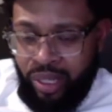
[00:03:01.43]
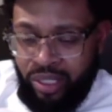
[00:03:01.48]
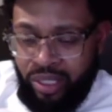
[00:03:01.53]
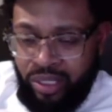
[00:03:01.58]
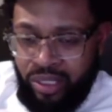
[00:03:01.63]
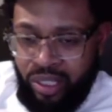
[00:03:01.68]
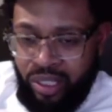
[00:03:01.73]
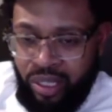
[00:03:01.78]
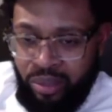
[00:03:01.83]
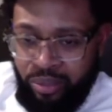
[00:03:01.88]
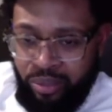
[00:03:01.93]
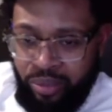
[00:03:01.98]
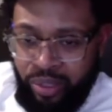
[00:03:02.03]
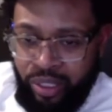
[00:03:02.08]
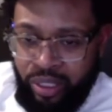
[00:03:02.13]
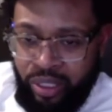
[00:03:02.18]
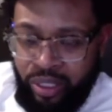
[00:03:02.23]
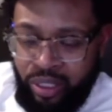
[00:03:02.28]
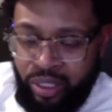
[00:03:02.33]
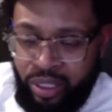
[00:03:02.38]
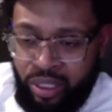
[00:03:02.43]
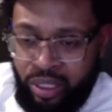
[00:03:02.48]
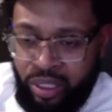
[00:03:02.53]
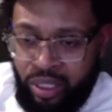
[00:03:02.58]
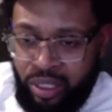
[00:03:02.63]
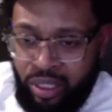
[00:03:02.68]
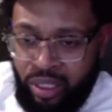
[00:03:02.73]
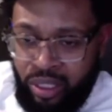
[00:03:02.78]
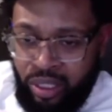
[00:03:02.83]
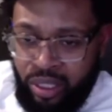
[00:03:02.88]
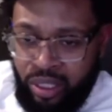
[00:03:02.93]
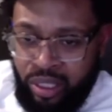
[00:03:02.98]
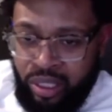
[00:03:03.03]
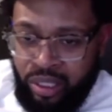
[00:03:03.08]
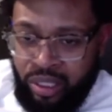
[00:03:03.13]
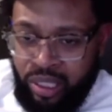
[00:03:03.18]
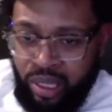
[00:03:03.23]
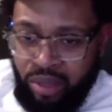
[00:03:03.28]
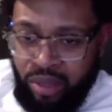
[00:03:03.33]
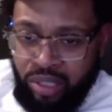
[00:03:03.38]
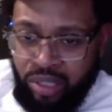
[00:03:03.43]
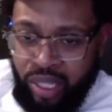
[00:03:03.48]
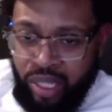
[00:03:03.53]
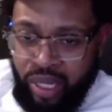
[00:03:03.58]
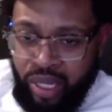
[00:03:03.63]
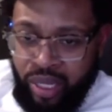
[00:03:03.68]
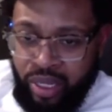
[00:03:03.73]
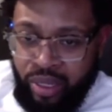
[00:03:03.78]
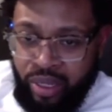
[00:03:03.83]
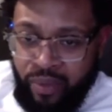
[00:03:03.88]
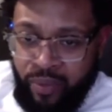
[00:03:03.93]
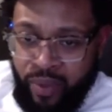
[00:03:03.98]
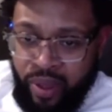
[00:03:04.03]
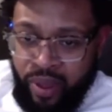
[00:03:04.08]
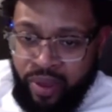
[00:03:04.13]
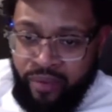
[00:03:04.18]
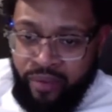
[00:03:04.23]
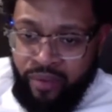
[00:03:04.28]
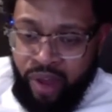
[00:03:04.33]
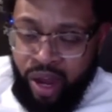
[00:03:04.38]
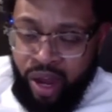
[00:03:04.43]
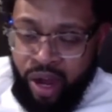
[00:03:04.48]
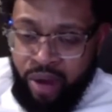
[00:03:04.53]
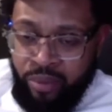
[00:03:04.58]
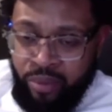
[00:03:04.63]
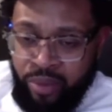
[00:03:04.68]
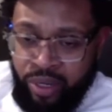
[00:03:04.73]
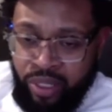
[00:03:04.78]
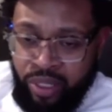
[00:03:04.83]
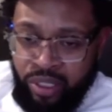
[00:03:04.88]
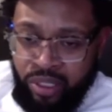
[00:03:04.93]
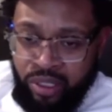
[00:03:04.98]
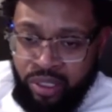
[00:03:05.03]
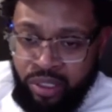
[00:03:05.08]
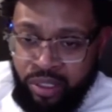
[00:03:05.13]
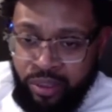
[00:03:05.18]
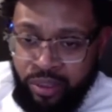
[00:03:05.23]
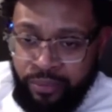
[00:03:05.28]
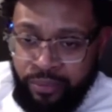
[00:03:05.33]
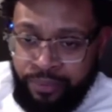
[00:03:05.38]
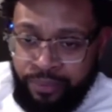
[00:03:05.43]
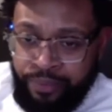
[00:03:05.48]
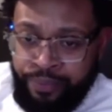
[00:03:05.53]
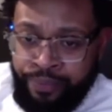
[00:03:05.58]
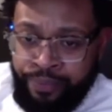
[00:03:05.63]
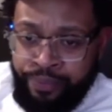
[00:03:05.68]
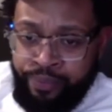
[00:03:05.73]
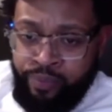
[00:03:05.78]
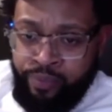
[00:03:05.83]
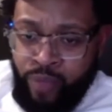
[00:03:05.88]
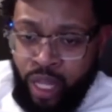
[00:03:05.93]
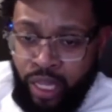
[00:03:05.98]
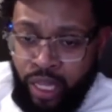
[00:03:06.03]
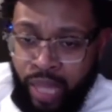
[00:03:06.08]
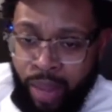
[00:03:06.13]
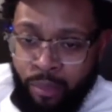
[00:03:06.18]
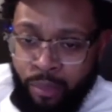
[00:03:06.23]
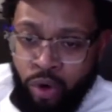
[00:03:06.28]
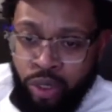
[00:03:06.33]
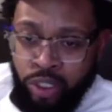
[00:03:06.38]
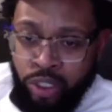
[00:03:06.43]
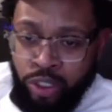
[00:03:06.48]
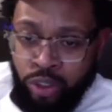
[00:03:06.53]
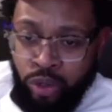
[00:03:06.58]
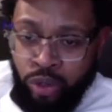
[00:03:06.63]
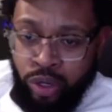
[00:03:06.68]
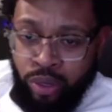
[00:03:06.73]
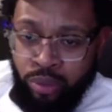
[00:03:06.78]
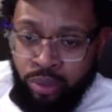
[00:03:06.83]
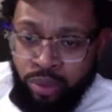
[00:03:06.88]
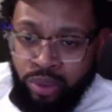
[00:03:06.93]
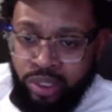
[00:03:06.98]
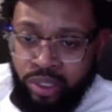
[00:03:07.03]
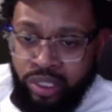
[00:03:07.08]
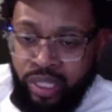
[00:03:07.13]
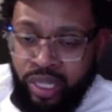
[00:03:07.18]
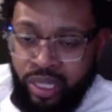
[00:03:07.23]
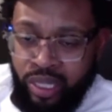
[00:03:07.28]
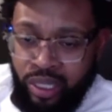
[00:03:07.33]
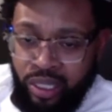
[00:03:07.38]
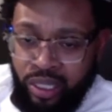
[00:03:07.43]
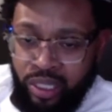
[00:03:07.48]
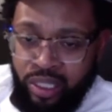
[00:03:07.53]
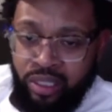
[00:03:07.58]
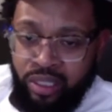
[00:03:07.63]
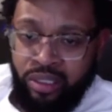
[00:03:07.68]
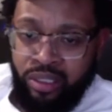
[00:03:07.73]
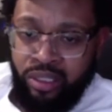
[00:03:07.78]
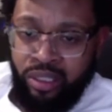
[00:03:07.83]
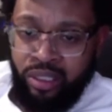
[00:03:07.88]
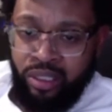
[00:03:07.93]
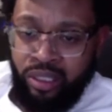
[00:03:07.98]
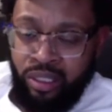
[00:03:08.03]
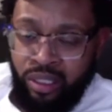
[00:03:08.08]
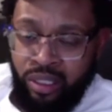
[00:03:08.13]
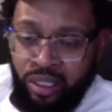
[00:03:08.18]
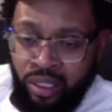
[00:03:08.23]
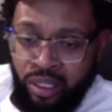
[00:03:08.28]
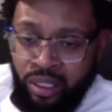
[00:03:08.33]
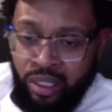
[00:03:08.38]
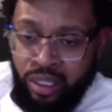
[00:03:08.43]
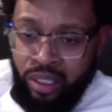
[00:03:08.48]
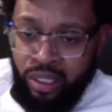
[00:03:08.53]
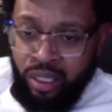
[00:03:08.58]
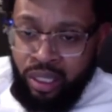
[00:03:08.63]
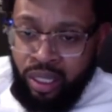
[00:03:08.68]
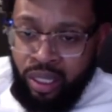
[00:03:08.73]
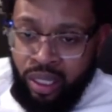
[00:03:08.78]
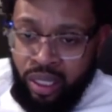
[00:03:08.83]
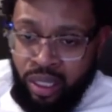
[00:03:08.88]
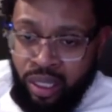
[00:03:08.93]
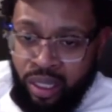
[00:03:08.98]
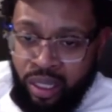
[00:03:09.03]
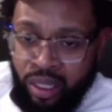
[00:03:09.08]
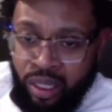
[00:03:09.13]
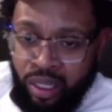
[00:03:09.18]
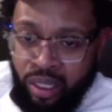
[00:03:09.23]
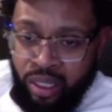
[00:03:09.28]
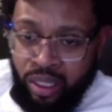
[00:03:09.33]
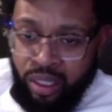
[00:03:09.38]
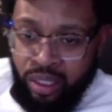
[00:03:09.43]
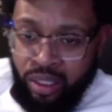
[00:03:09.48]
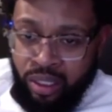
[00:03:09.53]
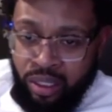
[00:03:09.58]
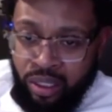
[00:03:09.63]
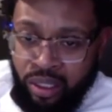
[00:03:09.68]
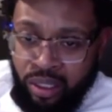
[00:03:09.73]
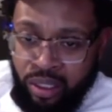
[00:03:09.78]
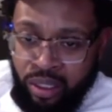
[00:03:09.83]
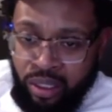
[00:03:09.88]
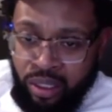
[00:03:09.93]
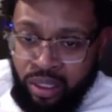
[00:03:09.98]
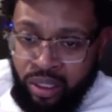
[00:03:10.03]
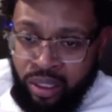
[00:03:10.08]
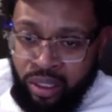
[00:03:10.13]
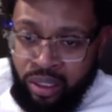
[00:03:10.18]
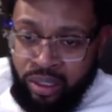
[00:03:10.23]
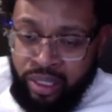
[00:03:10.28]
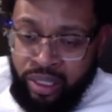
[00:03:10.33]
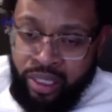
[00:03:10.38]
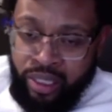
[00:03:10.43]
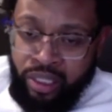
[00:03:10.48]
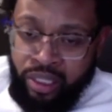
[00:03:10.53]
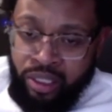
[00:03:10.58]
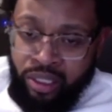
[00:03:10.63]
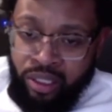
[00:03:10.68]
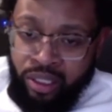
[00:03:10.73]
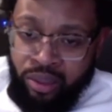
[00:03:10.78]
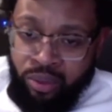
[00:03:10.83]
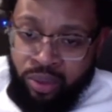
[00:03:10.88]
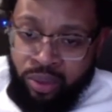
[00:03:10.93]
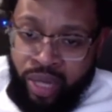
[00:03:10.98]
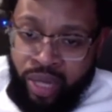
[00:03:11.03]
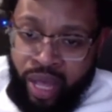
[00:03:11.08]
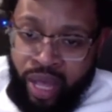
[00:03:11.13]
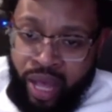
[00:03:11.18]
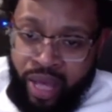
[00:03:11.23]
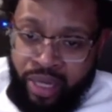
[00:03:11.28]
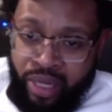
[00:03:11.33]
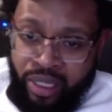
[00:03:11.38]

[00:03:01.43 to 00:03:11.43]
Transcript: up. But sounds like the environment is a lot more enjoyable, to say the least. And technically, we're not